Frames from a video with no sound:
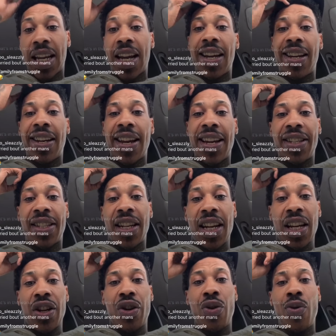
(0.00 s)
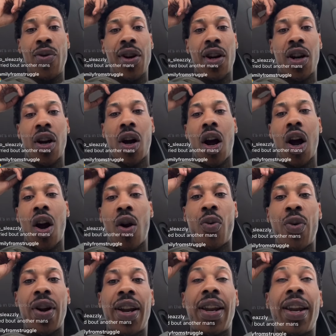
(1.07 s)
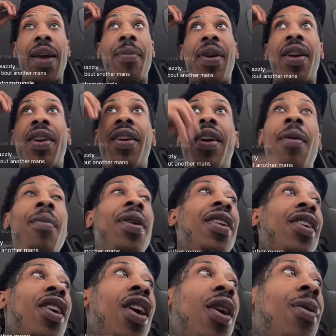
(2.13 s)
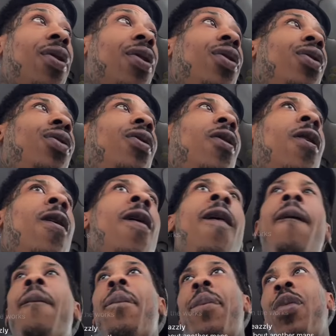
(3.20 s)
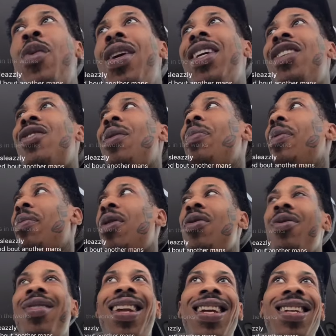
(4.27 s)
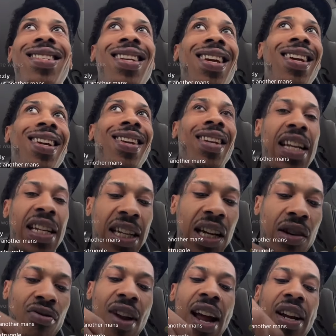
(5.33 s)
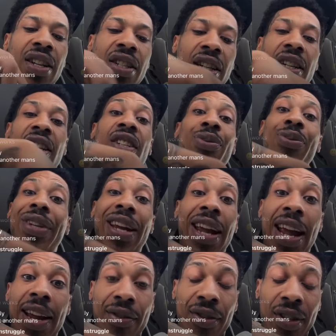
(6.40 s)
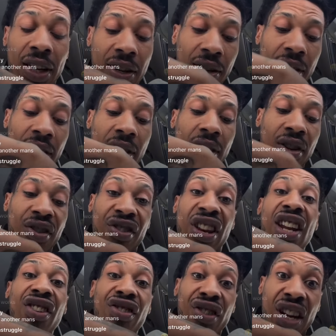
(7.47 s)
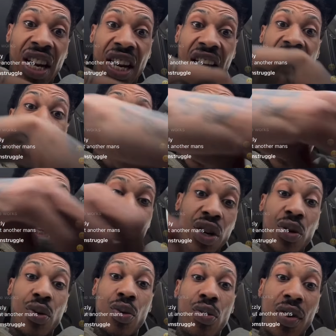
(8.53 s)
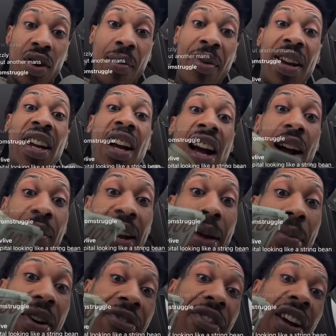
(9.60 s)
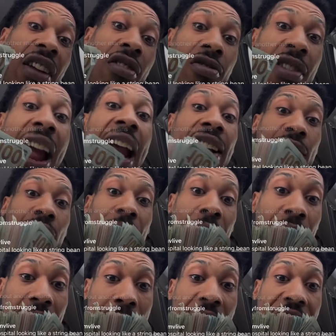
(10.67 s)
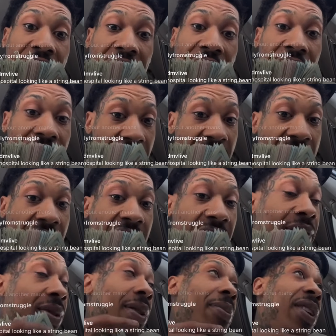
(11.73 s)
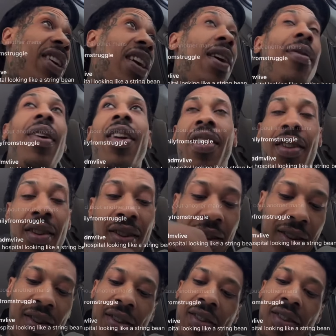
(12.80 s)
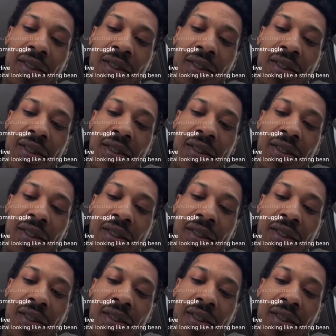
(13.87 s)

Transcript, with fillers: They say they said you in a car with Lemon. I'm in a car with who? bro. They said they said the rocket shit. This what they ain't gonna say. They said and I showed. I'm in a car with that motherfucking racks on me with that motherfucking fetty. That's what I'm in a car with.